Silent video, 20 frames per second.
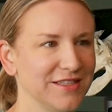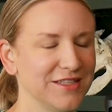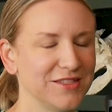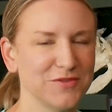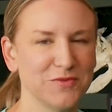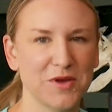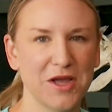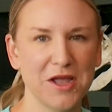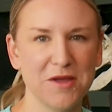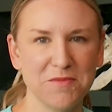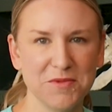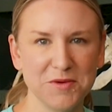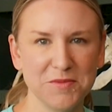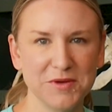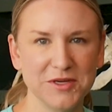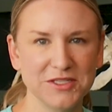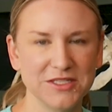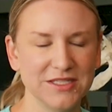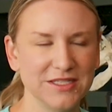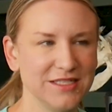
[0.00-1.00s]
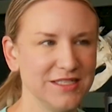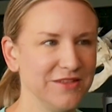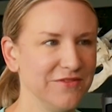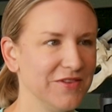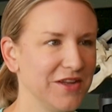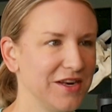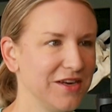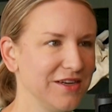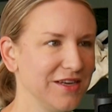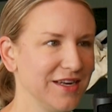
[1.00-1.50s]
That's why I'm an emergency
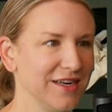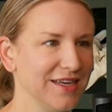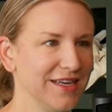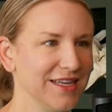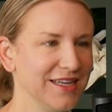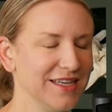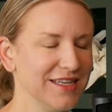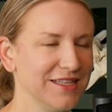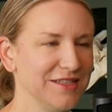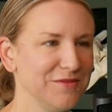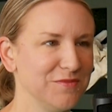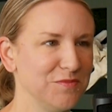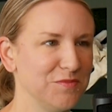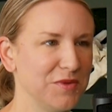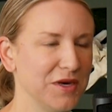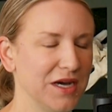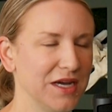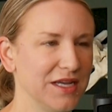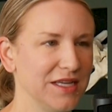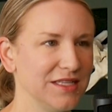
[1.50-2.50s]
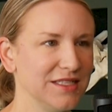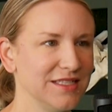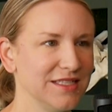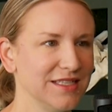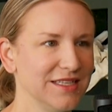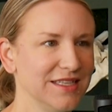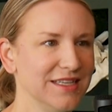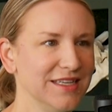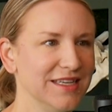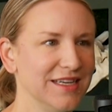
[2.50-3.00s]
veterinarian, but
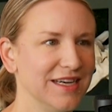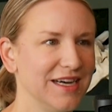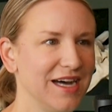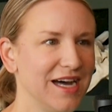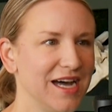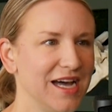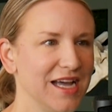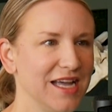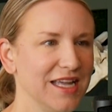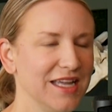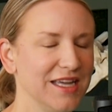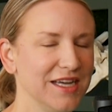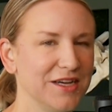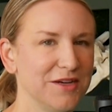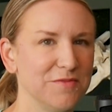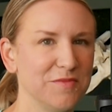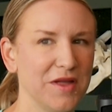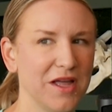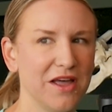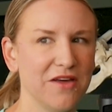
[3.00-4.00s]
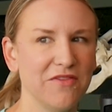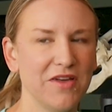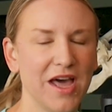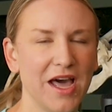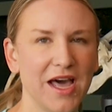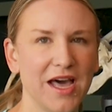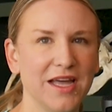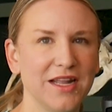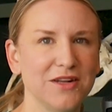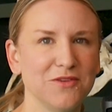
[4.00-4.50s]
I have
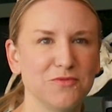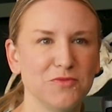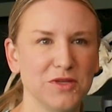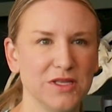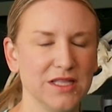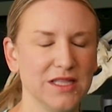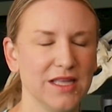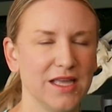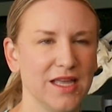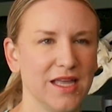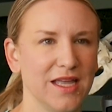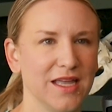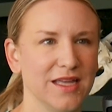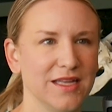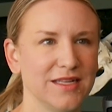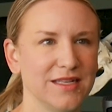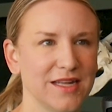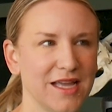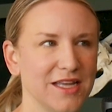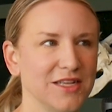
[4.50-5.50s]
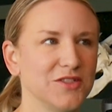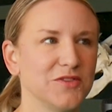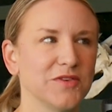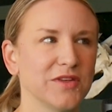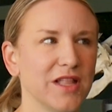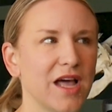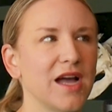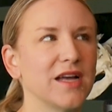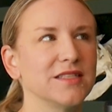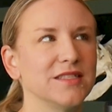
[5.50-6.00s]
had a really nice,
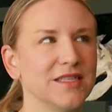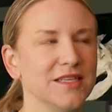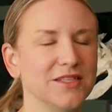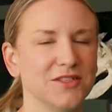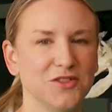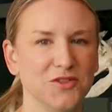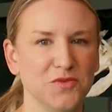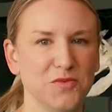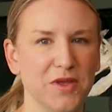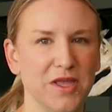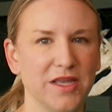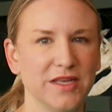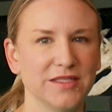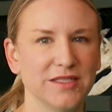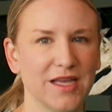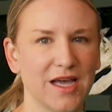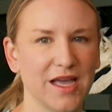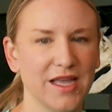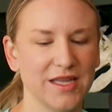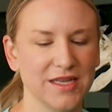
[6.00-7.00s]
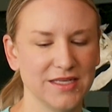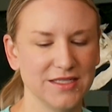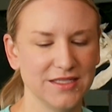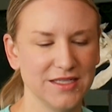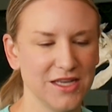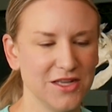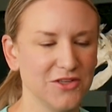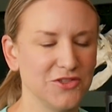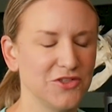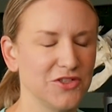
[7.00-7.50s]
relaxing 2 weeks. I
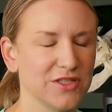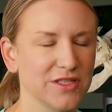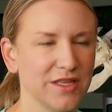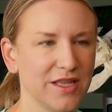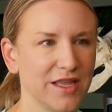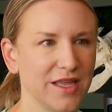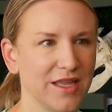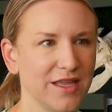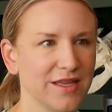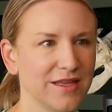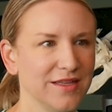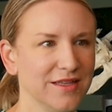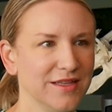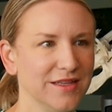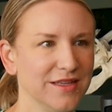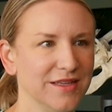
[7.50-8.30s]
intentionally